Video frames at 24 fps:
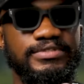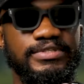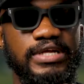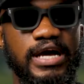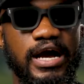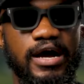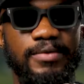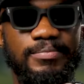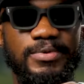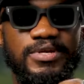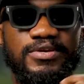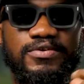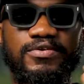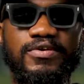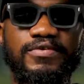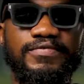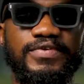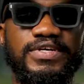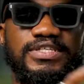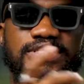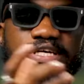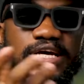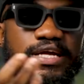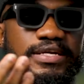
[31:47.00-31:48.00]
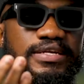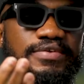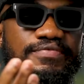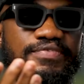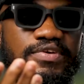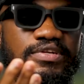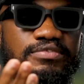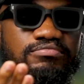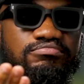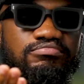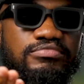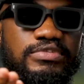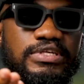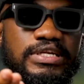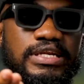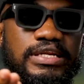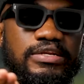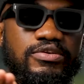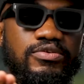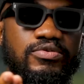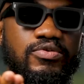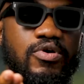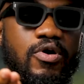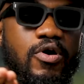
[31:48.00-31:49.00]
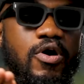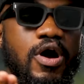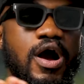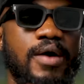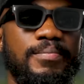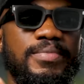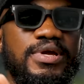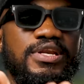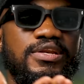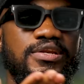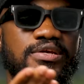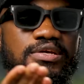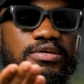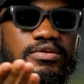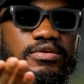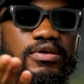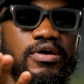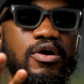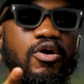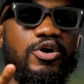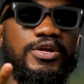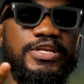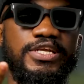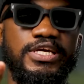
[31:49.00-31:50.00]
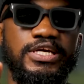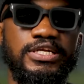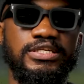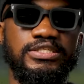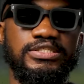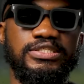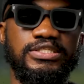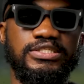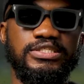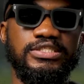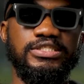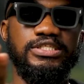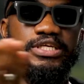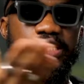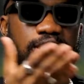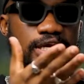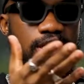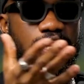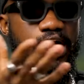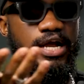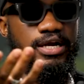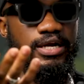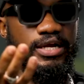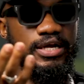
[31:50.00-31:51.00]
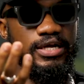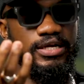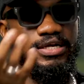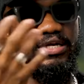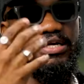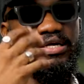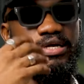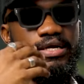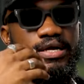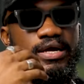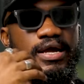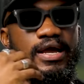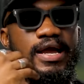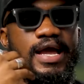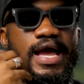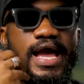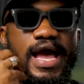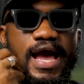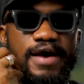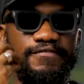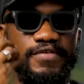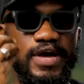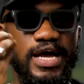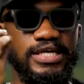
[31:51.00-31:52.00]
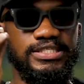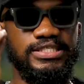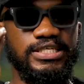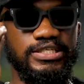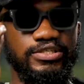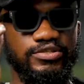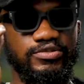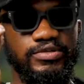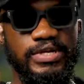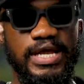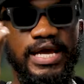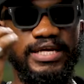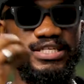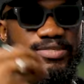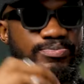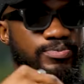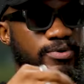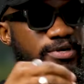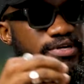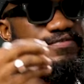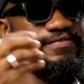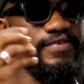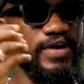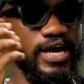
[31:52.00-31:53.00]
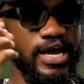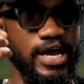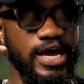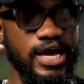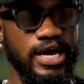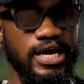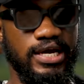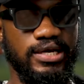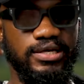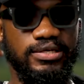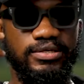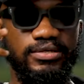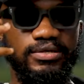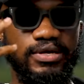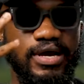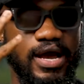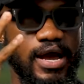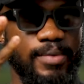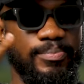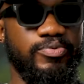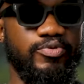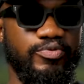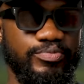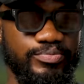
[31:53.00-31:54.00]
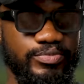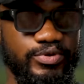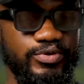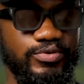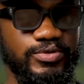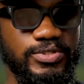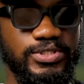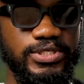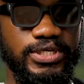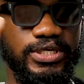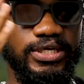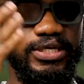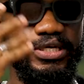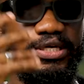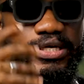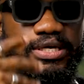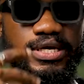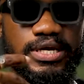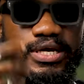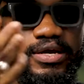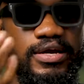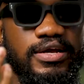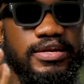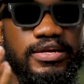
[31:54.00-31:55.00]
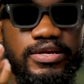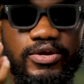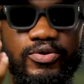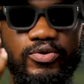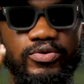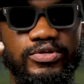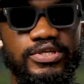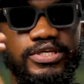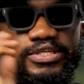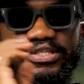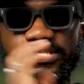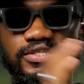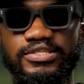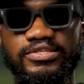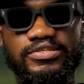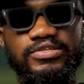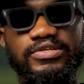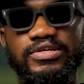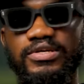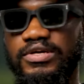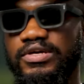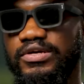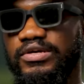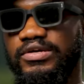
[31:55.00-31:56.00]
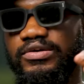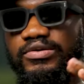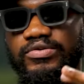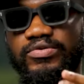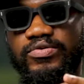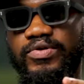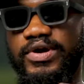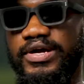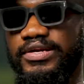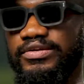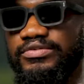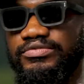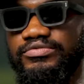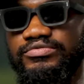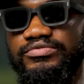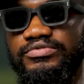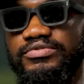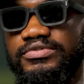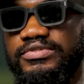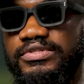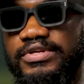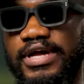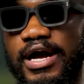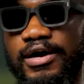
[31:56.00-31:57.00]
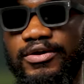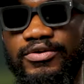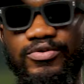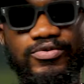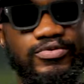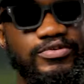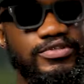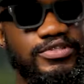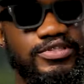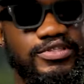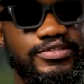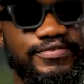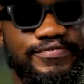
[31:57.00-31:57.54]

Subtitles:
how many of us can even, or how many audiences in Ghana have access to like Spotify, Apple Music? Yeah, they'll just go and download